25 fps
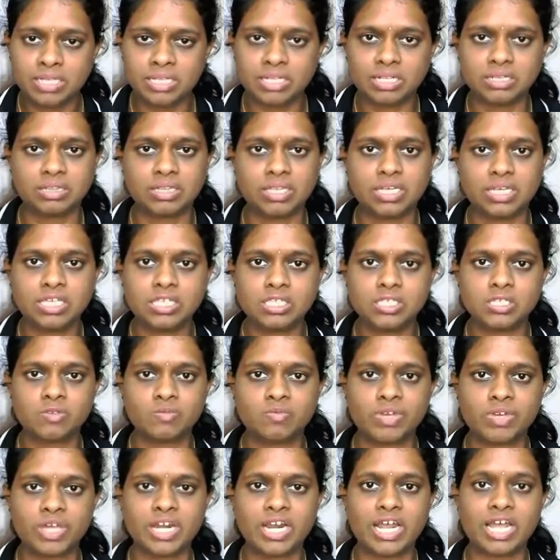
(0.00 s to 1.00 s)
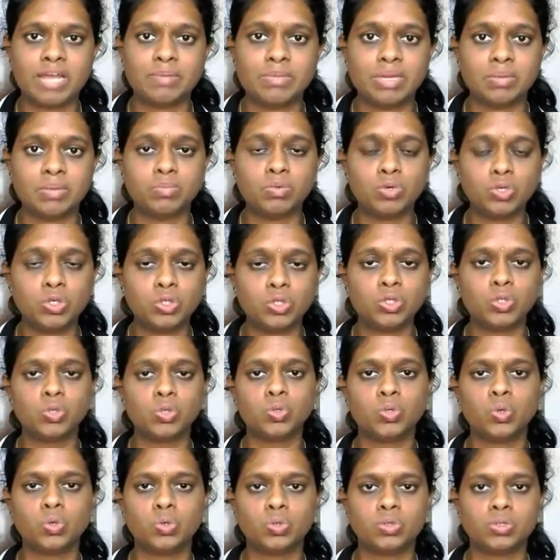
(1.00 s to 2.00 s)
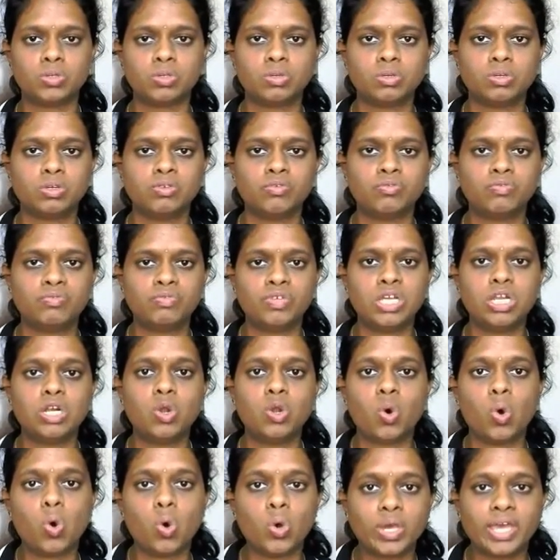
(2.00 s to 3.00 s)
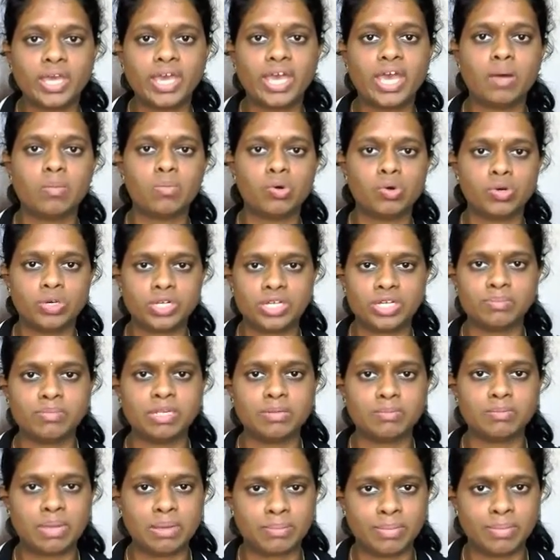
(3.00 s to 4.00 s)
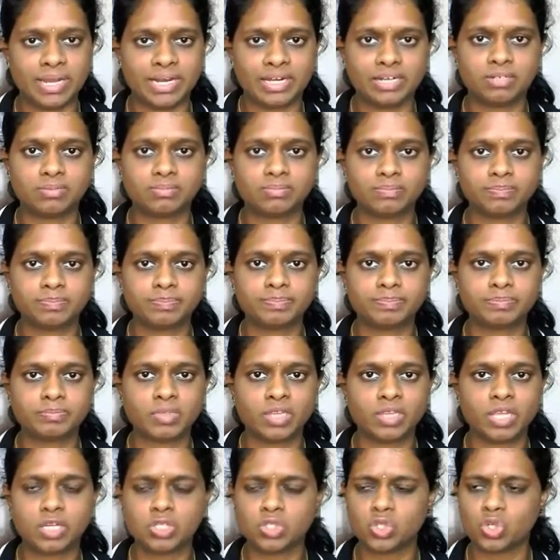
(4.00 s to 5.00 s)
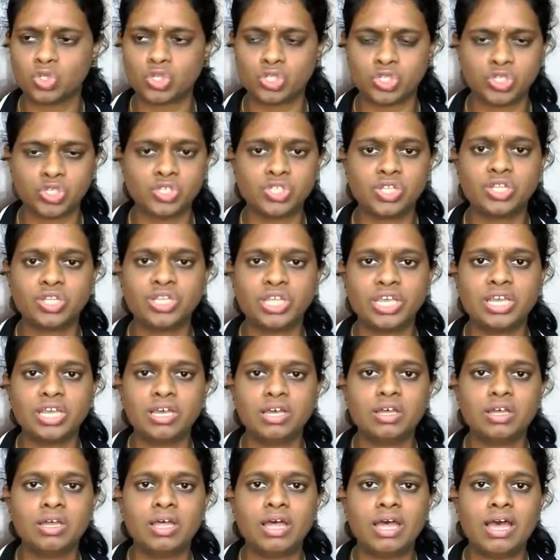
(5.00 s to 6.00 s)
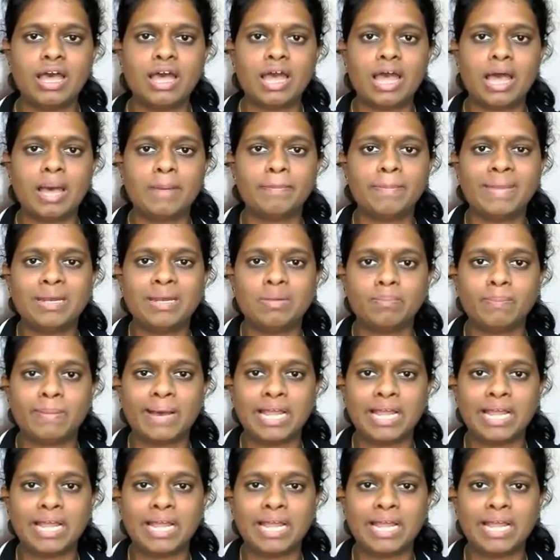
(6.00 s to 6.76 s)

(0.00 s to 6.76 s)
me the things where I am able to feel okay about him in my mind. So this is the thing happen